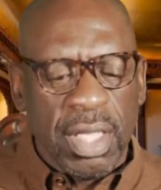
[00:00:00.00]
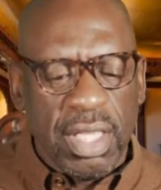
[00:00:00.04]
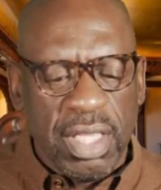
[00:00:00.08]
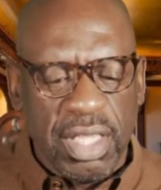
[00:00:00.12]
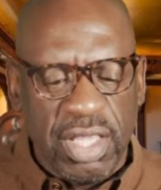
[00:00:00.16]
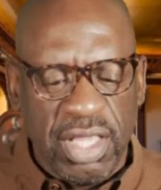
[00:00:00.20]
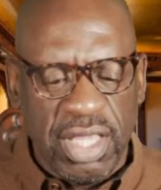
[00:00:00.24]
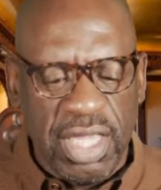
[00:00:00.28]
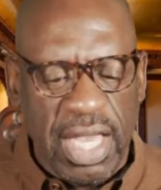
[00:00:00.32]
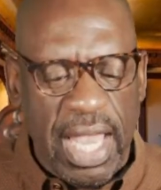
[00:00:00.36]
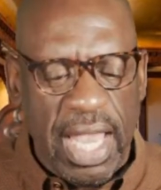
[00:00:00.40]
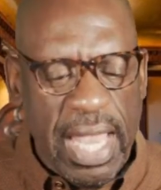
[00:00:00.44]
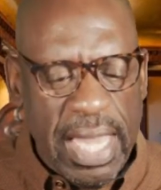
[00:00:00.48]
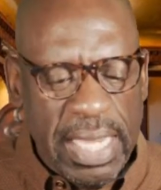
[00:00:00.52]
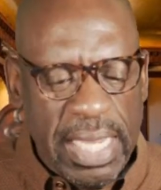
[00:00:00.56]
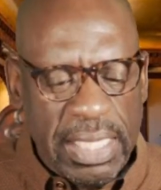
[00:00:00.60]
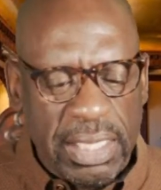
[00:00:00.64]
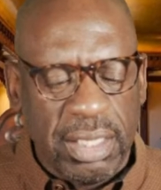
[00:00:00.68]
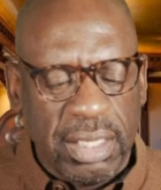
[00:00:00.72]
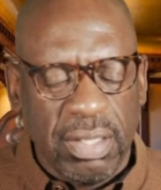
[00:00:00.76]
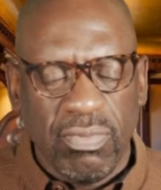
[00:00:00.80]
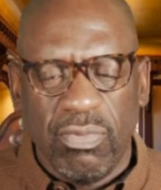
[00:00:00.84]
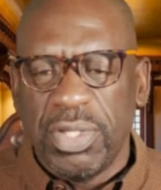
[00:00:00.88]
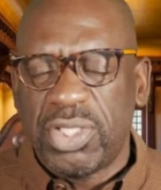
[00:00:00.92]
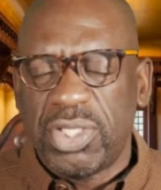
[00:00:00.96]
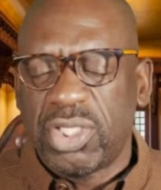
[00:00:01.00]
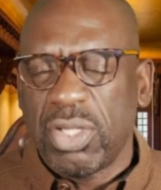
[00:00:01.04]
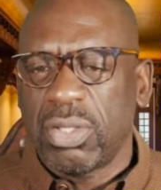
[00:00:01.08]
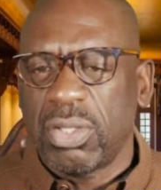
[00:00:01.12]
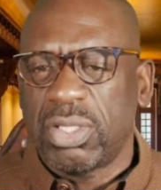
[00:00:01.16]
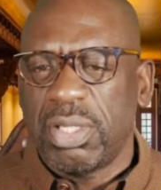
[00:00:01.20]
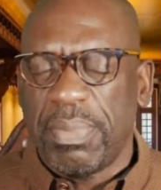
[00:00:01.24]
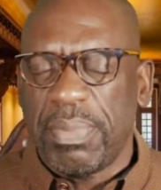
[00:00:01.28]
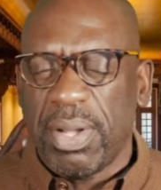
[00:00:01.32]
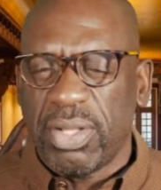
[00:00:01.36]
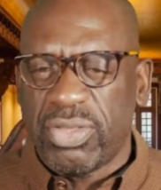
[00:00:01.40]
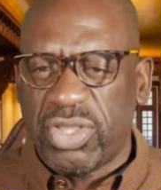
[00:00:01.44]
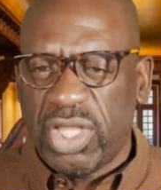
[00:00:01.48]
that, we talked
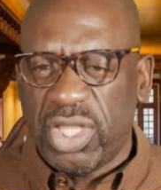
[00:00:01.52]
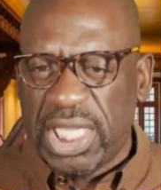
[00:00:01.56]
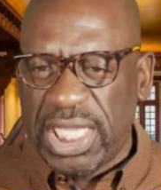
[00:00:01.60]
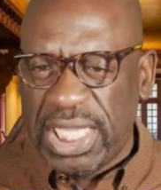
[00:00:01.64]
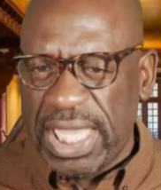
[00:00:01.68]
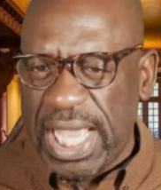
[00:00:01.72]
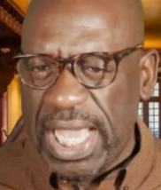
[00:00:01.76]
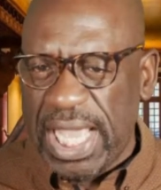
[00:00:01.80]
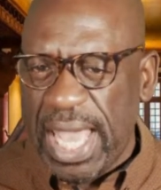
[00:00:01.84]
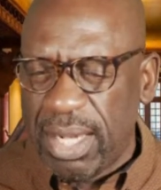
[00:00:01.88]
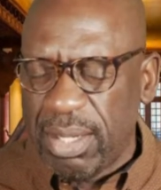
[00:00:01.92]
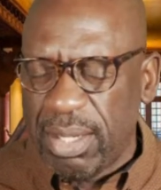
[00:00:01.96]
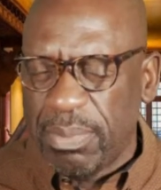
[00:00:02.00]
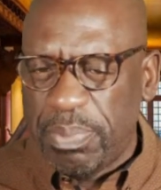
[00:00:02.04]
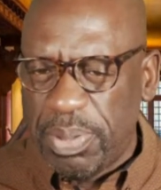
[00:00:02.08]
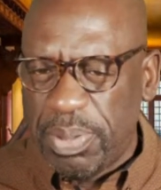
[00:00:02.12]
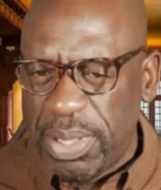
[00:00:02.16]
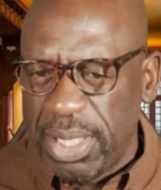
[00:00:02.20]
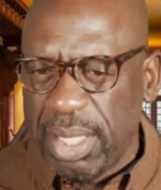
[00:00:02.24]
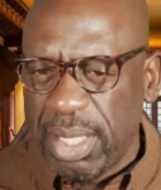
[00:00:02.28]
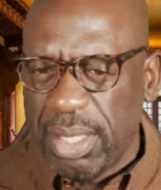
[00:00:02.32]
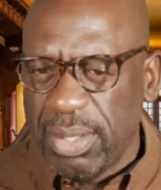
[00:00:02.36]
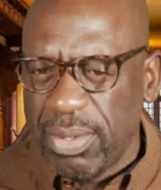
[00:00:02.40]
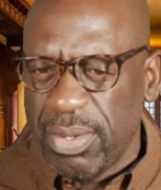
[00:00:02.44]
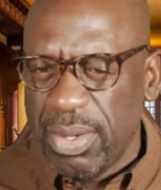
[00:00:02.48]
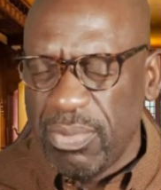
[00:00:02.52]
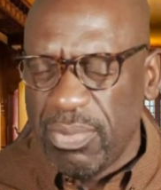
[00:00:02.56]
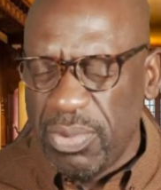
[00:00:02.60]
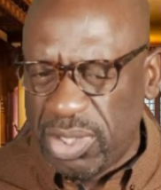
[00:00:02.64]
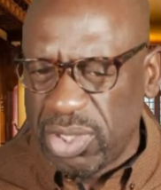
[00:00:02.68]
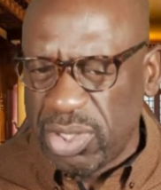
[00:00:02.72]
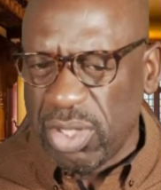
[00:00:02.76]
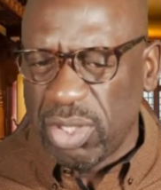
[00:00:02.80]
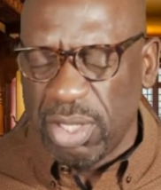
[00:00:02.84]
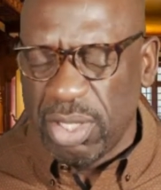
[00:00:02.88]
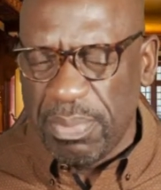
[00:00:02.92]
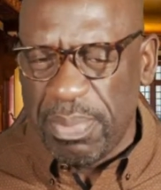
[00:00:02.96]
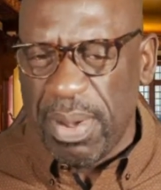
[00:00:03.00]
about the caterpillar and we
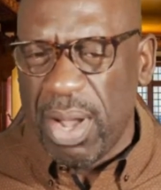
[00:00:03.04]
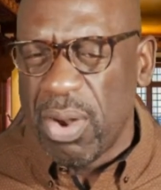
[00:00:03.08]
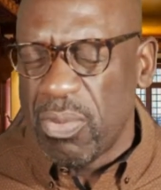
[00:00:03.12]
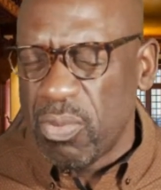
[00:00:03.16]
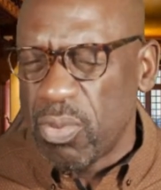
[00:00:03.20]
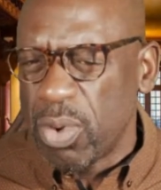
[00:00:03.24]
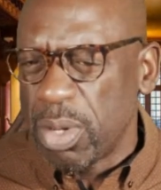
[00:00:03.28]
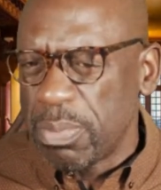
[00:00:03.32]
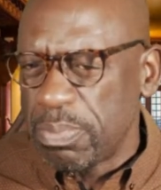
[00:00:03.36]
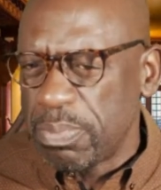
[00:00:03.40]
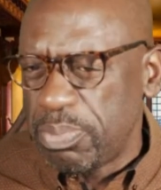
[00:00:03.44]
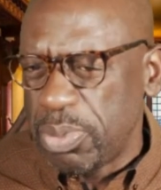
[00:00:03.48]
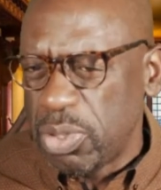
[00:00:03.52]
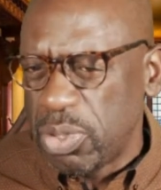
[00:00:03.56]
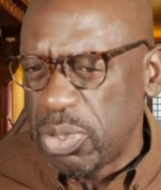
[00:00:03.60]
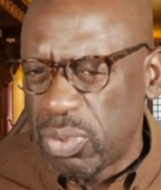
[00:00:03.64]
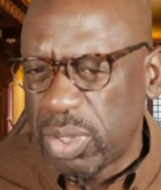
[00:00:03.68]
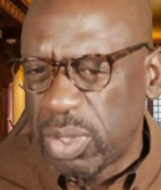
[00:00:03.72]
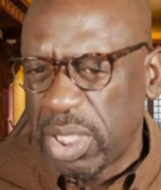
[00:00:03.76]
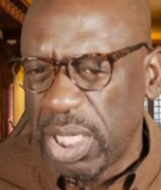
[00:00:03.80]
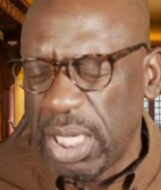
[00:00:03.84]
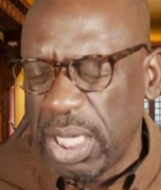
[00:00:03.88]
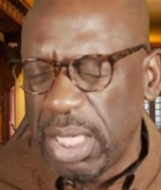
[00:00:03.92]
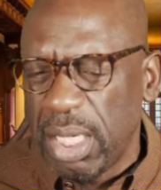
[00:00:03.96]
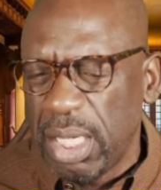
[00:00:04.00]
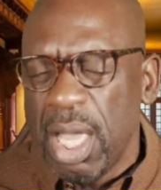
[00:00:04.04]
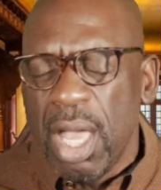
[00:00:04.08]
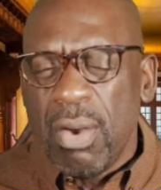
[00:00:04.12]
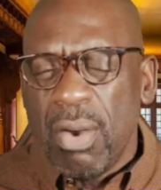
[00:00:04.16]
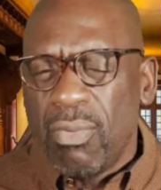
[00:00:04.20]
talked about rebuking.